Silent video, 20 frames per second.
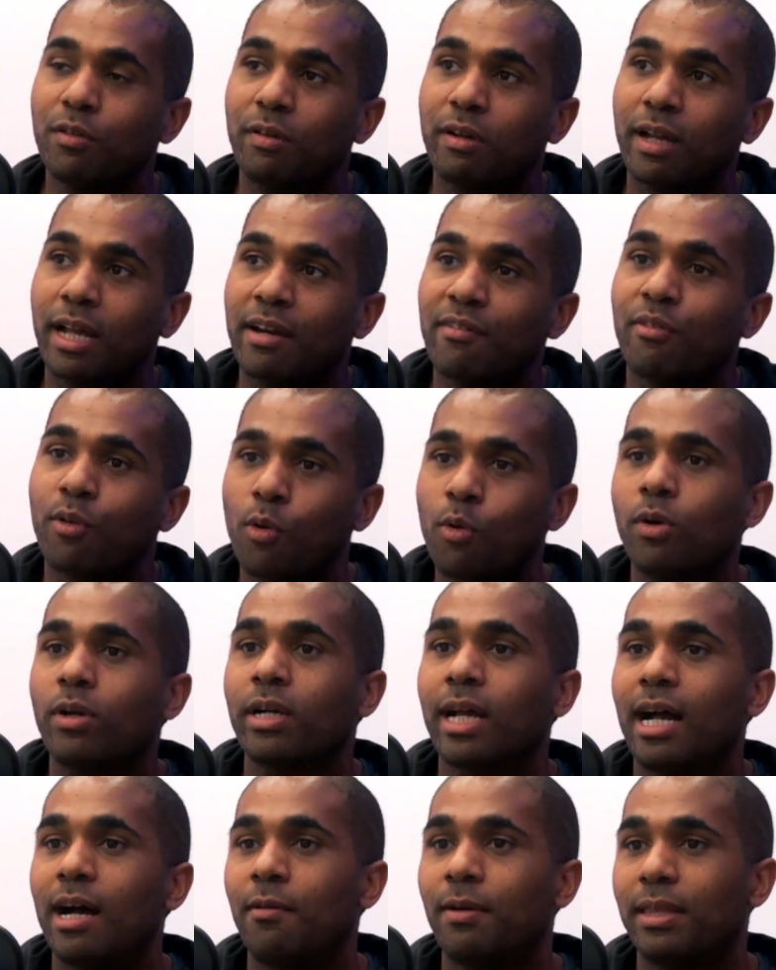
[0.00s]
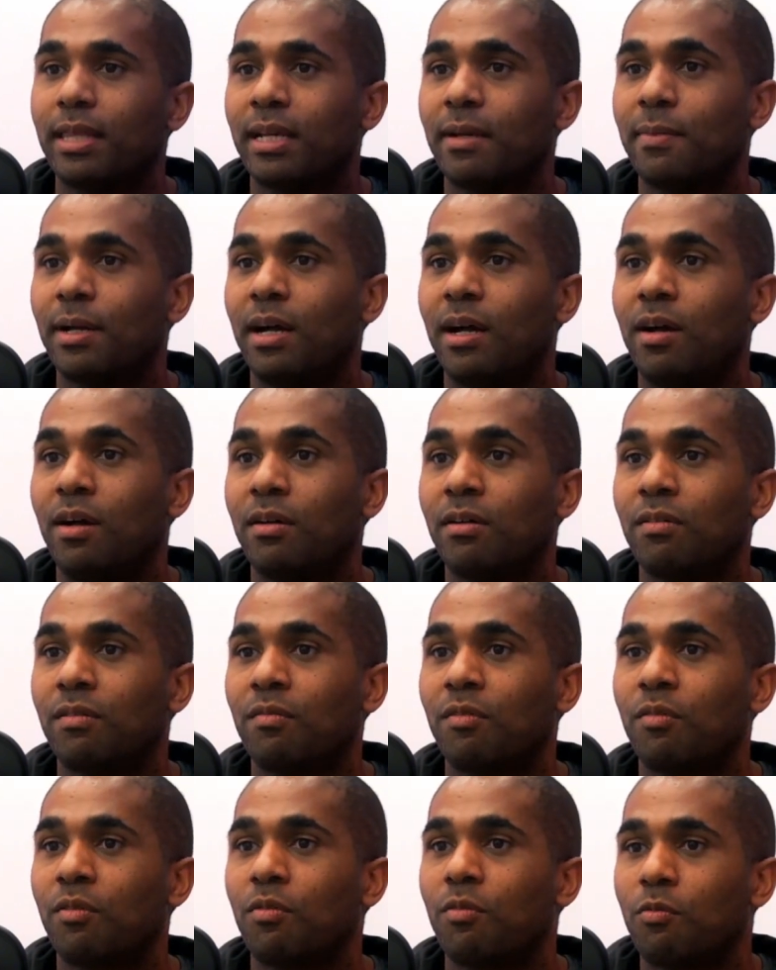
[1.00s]
kind of core to how we think about
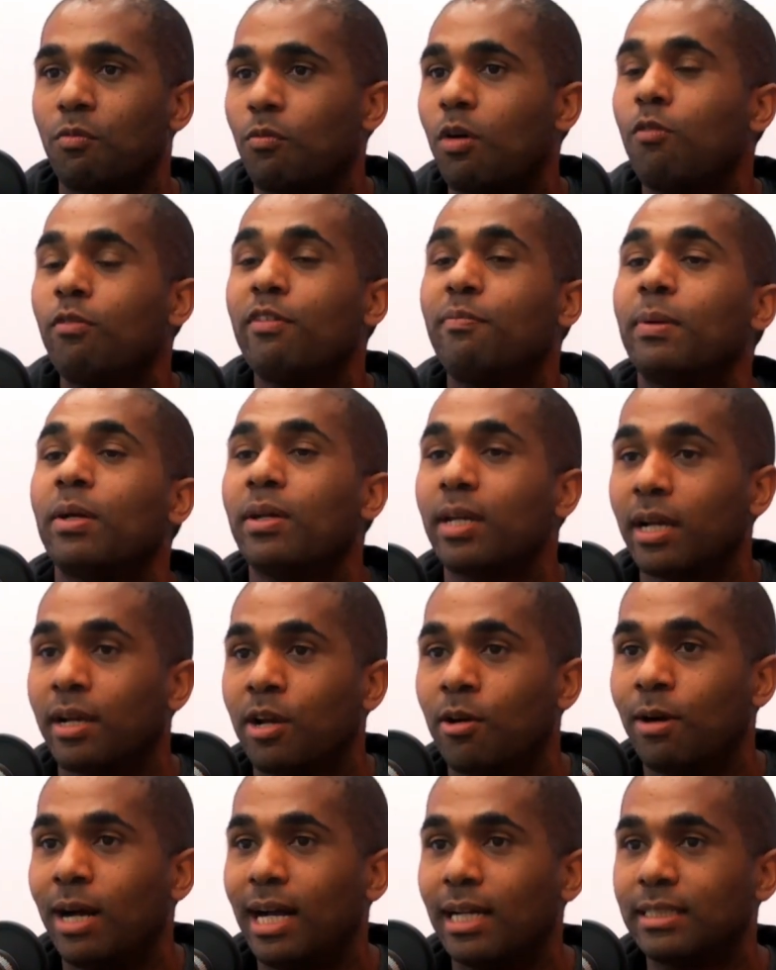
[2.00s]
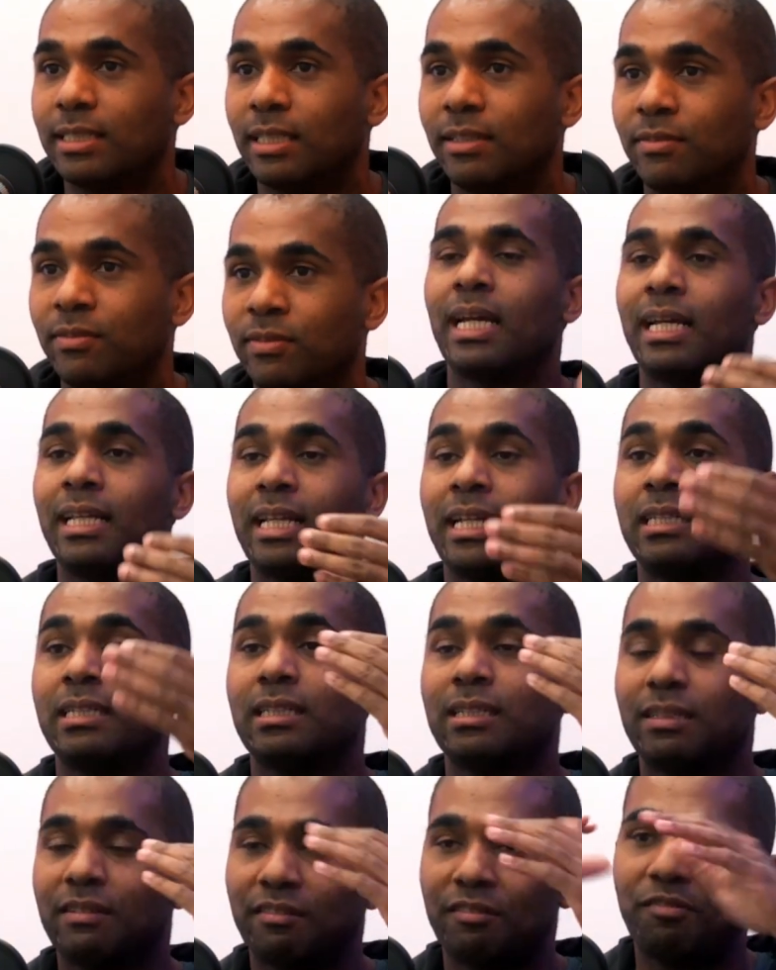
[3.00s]
what we built at Coactive. And
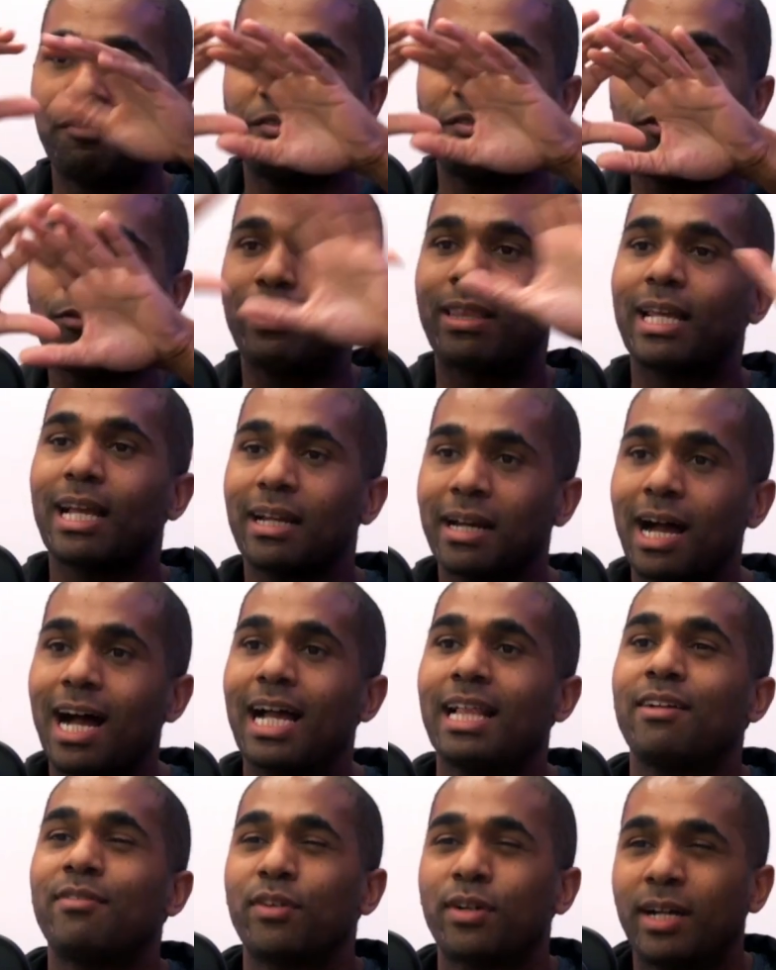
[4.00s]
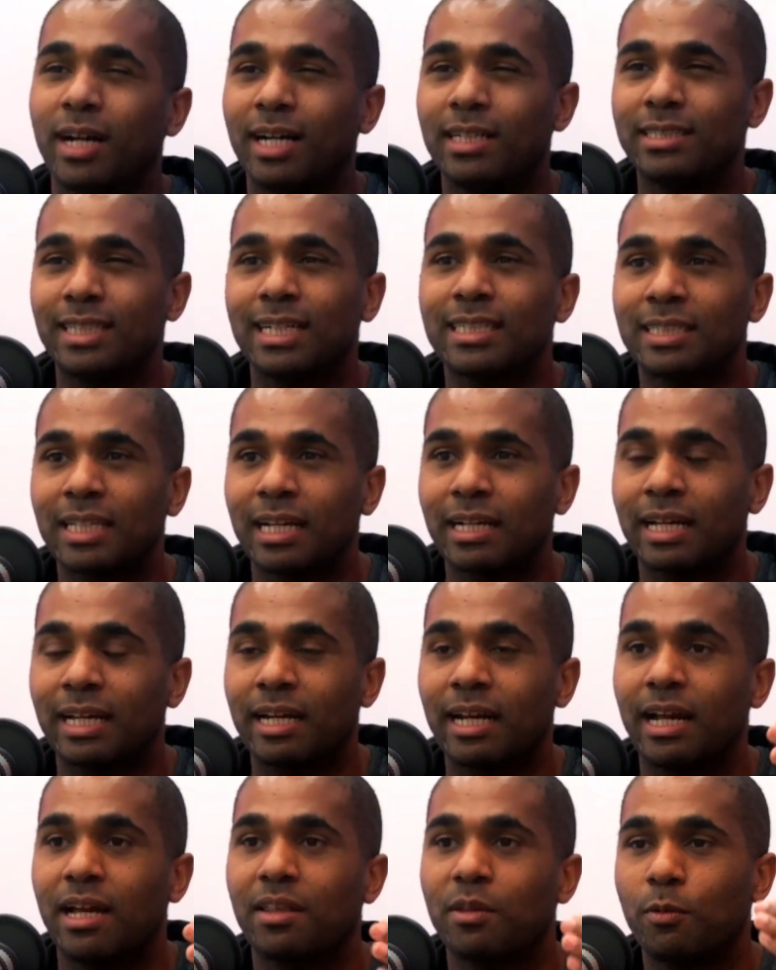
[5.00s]
then with that high-level context, that kind
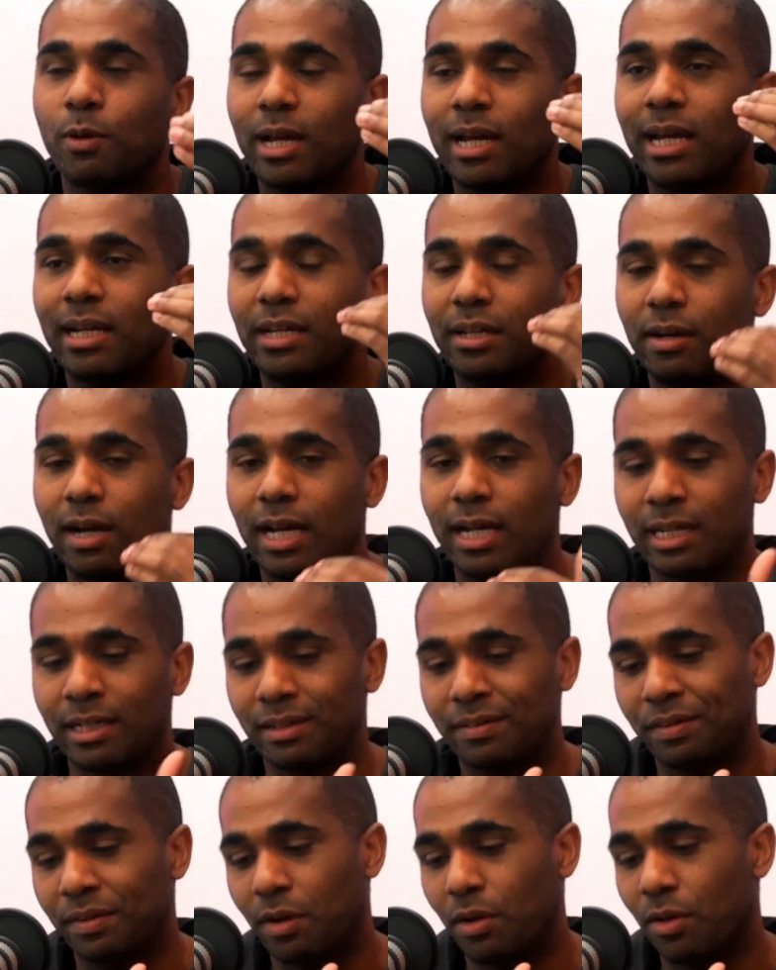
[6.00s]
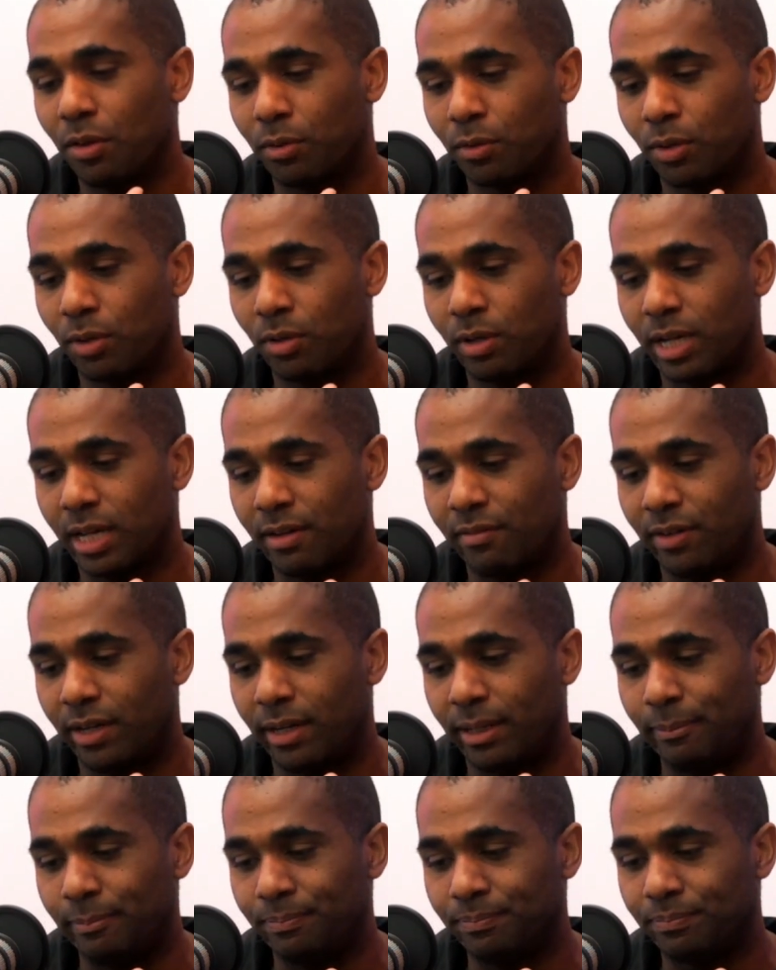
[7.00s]
of out of the way, I can go through kind
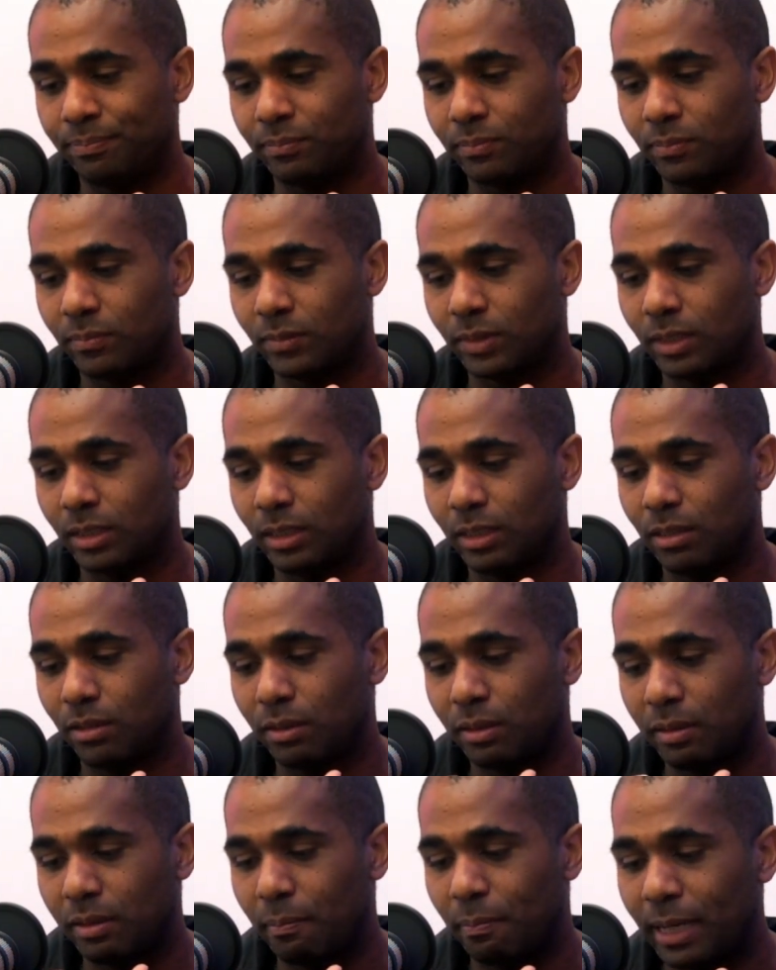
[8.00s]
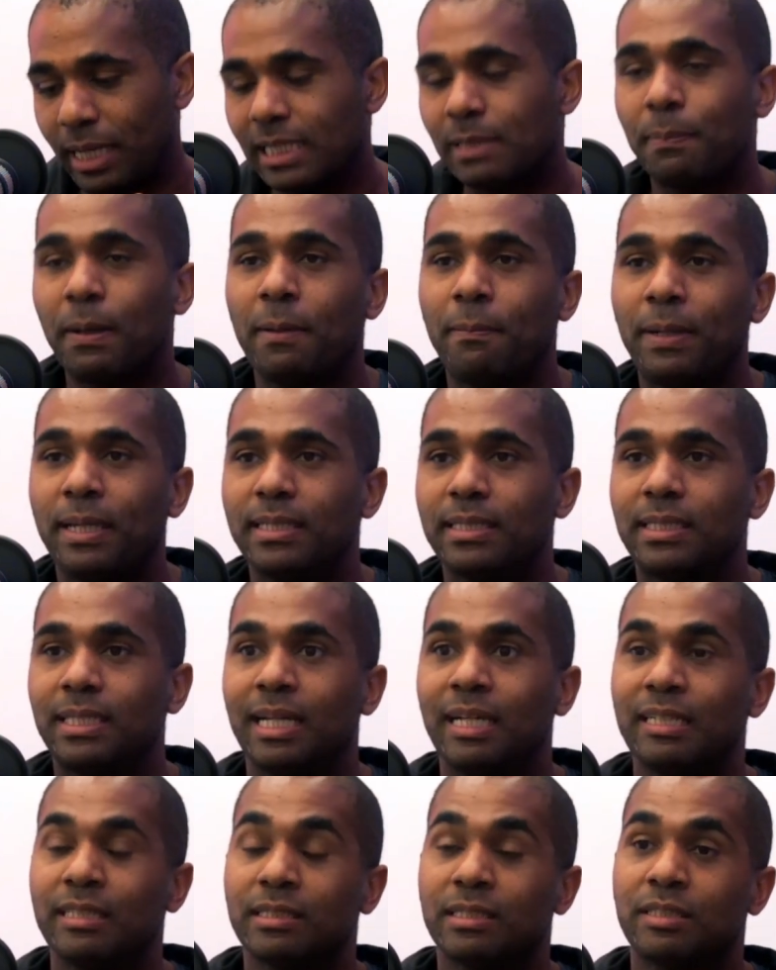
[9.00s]
of, the piece-by-piece
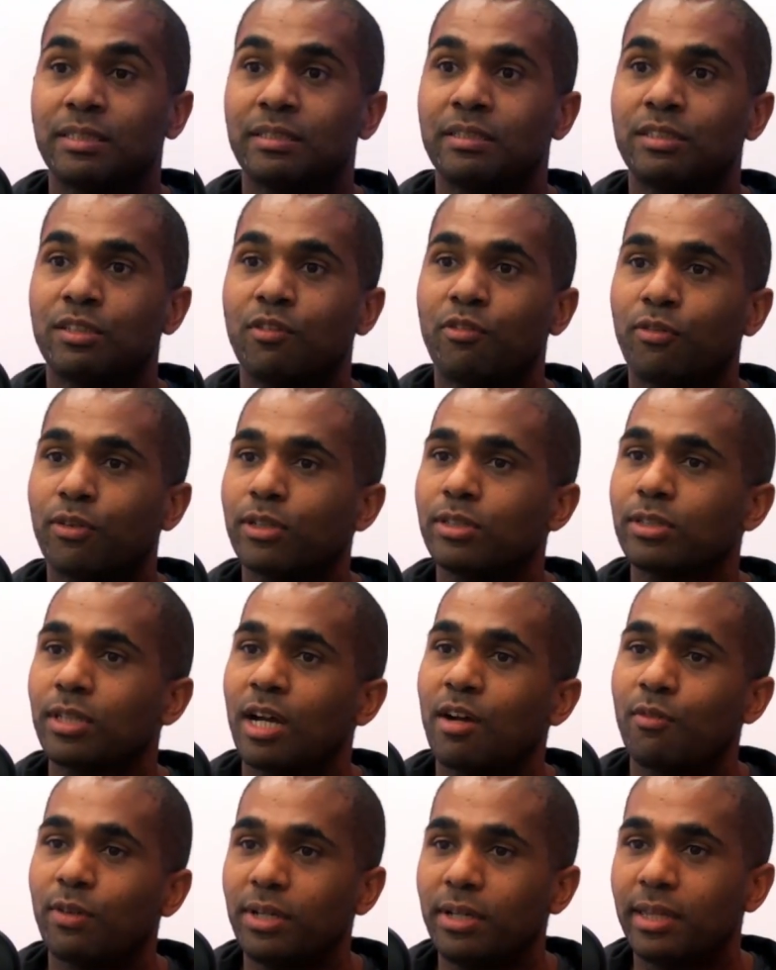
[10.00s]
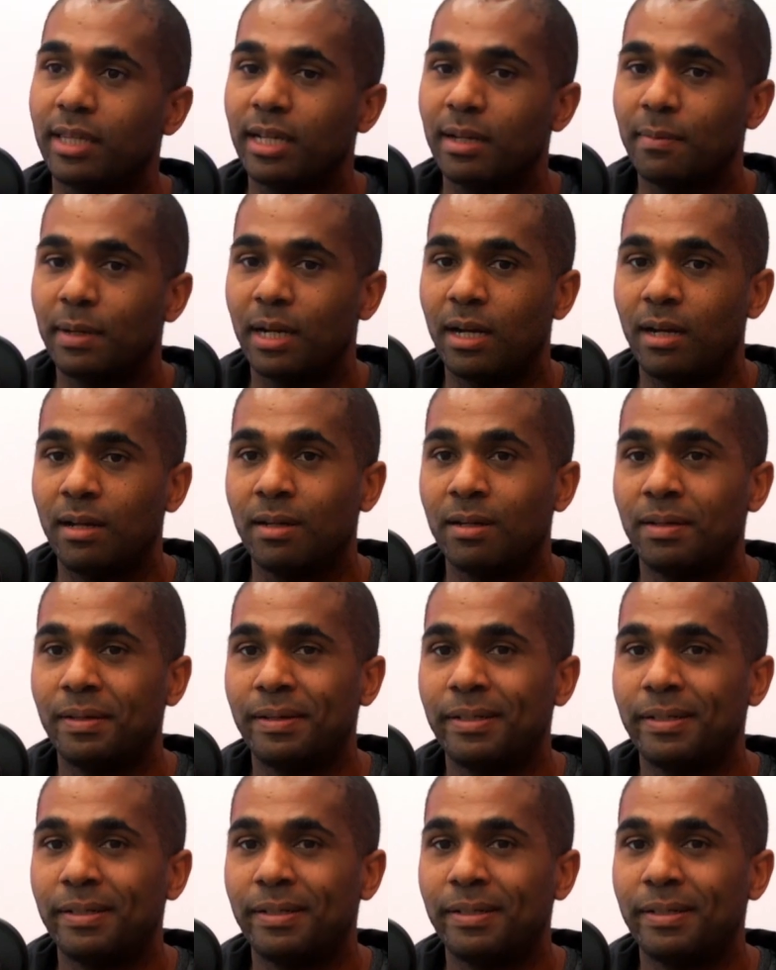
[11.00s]
things. So mm-hmm. First off, when you think about